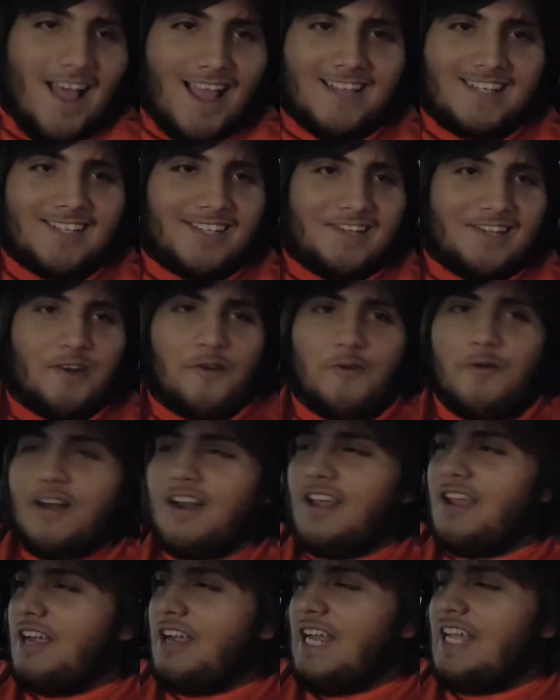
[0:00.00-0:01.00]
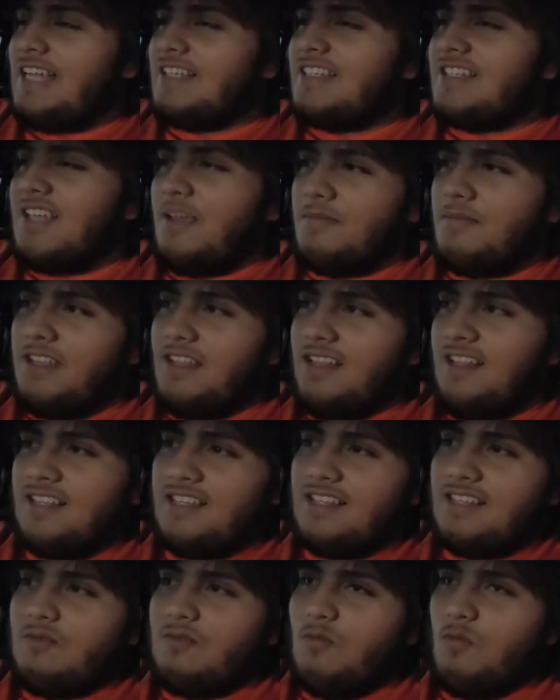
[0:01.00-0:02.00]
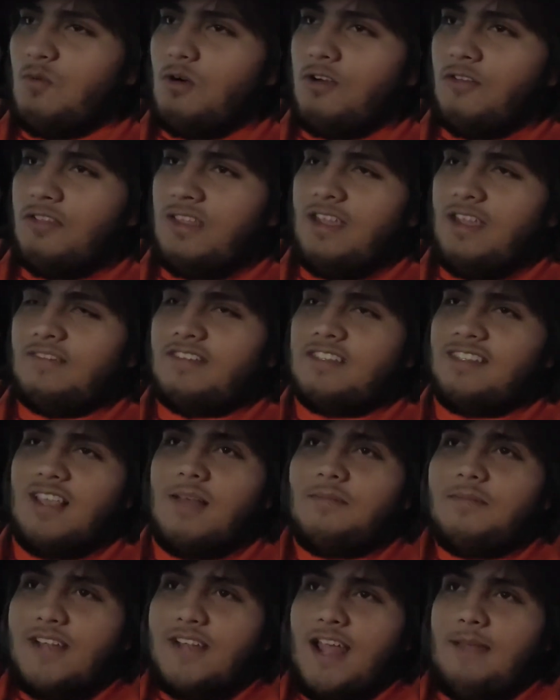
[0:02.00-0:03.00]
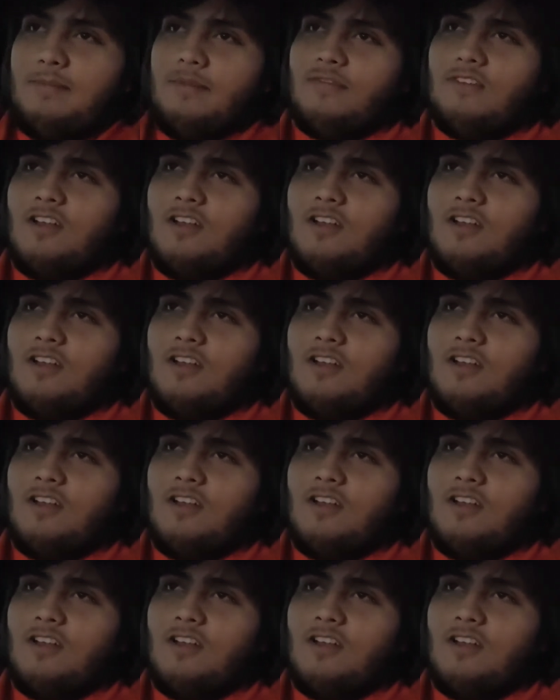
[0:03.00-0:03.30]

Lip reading: I still want to get something that's worthy of some type